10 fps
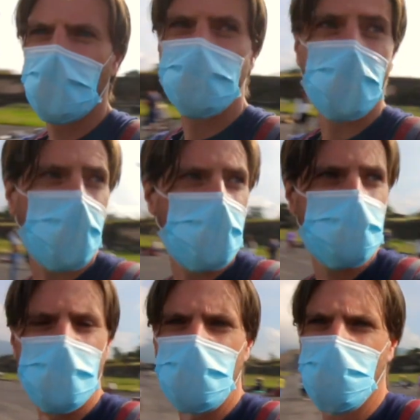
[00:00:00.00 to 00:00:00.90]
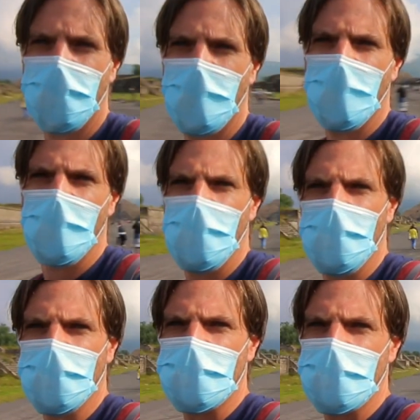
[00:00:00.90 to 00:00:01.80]
right behind me.
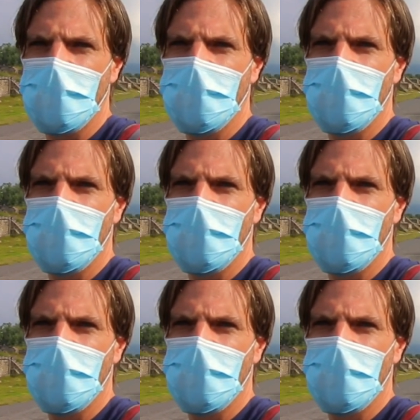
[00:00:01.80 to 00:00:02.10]
you'll see